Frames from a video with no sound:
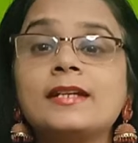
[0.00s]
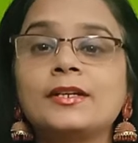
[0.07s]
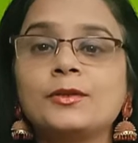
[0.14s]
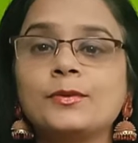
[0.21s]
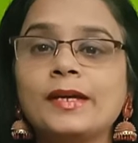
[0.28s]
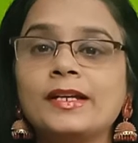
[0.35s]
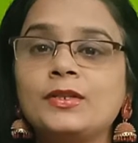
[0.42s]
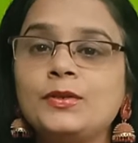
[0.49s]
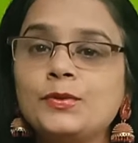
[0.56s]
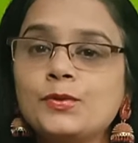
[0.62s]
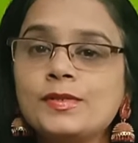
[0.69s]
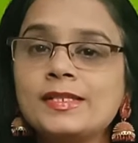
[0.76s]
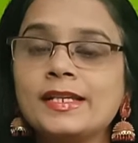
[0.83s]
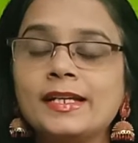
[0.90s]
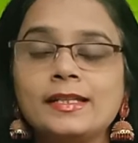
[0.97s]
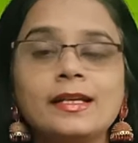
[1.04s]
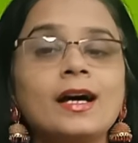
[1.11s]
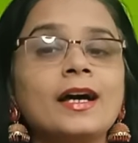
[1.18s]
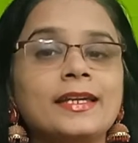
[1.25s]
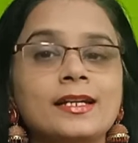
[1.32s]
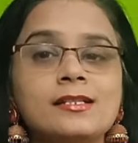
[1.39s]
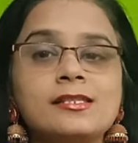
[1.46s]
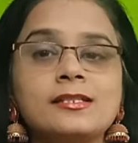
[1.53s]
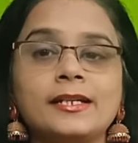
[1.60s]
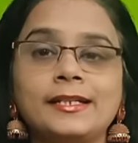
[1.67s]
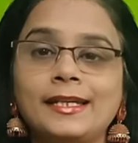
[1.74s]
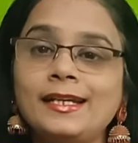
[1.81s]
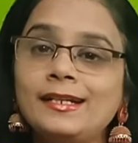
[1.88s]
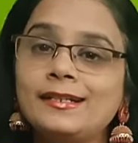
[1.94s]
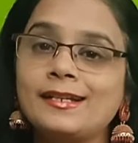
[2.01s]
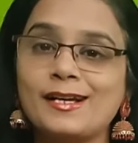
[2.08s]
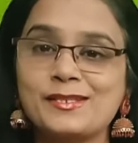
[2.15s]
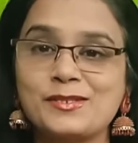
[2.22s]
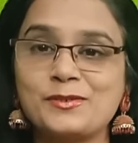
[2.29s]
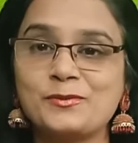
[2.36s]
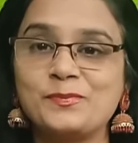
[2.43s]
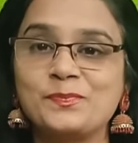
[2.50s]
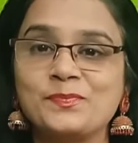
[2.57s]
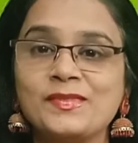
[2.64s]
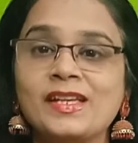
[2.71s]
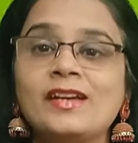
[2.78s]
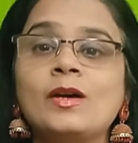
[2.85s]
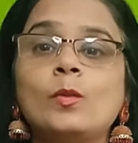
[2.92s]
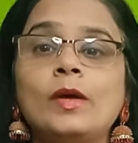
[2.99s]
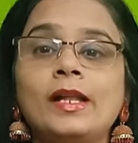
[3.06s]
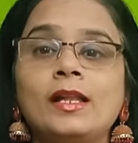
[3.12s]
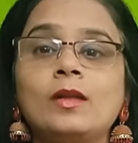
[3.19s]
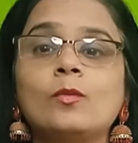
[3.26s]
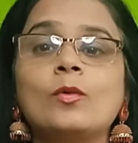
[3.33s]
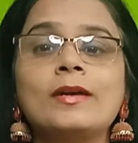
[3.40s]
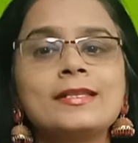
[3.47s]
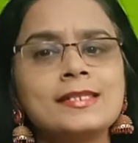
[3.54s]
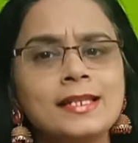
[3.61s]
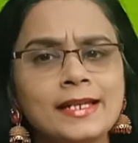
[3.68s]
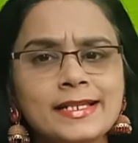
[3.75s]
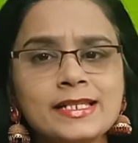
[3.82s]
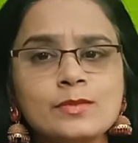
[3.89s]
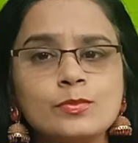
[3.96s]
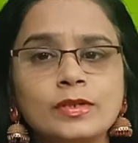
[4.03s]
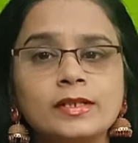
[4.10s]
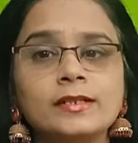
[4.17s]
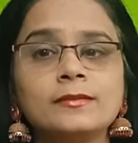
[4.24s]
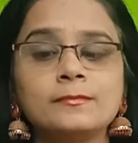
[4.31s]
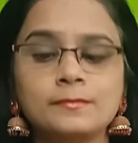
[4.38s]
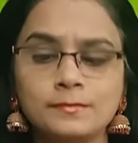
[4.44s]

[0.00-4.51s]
that you can use in the IELTS writing task 2. Well, what is the next word?